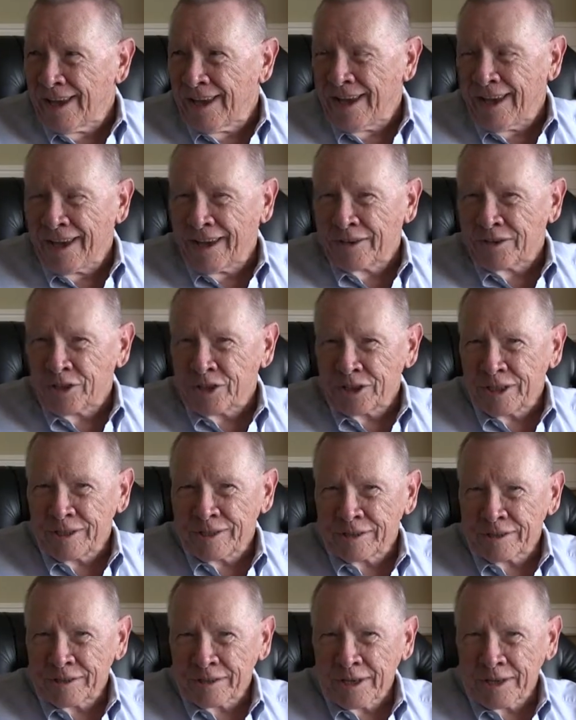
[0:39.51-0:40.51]
And
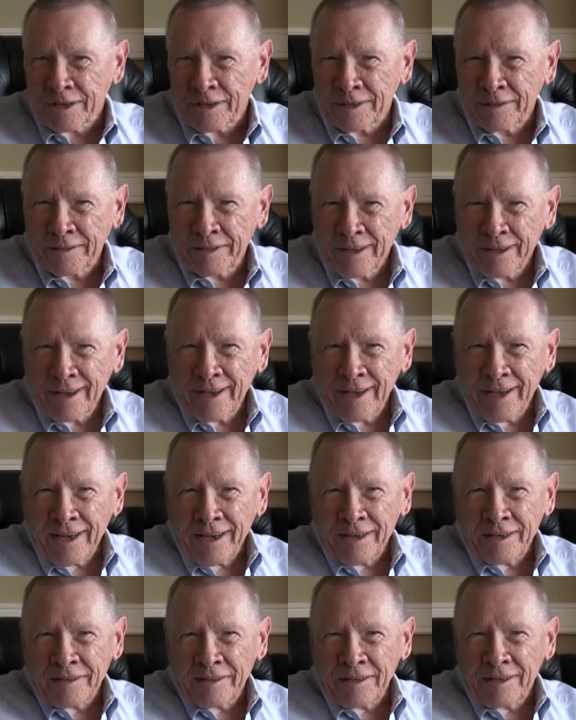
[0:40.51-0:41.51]
she's
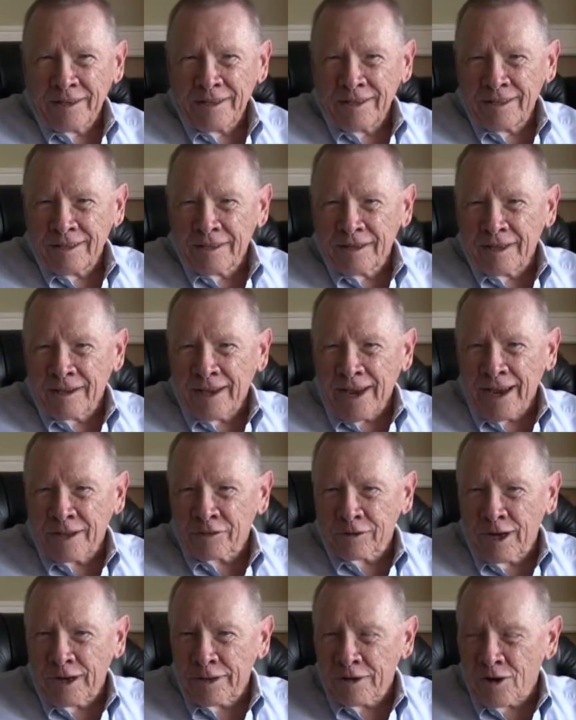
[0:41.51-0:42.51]
in the
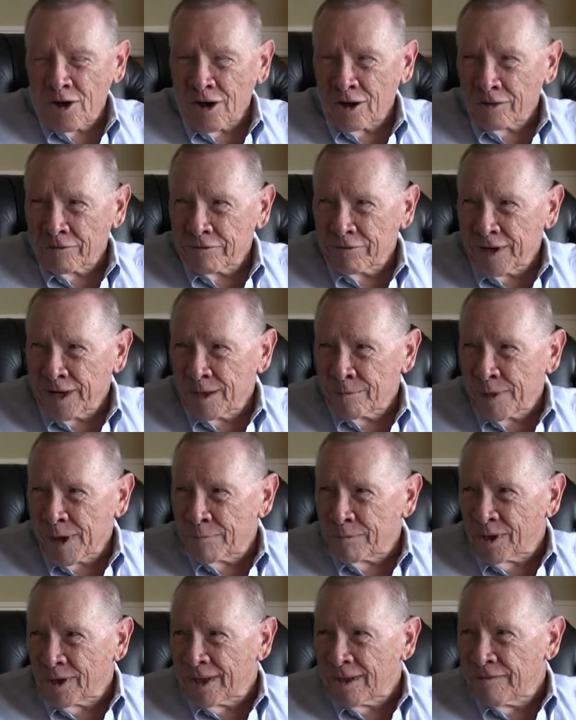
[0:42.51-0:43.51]
Athletic Hall of Fame, I
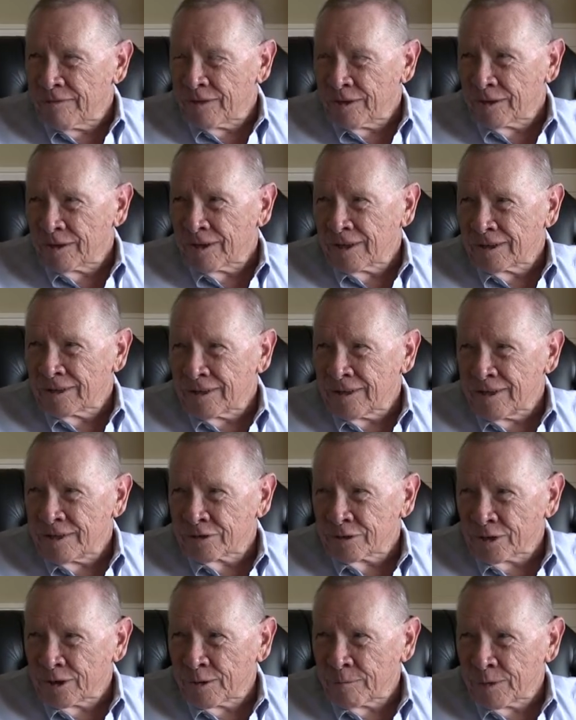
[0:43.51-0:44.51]
believe, here at
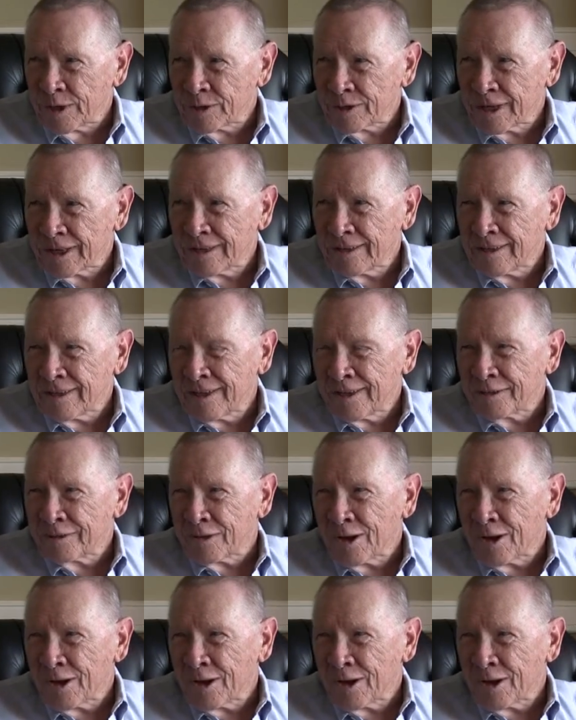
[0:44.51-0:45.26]
Eastern Michigan.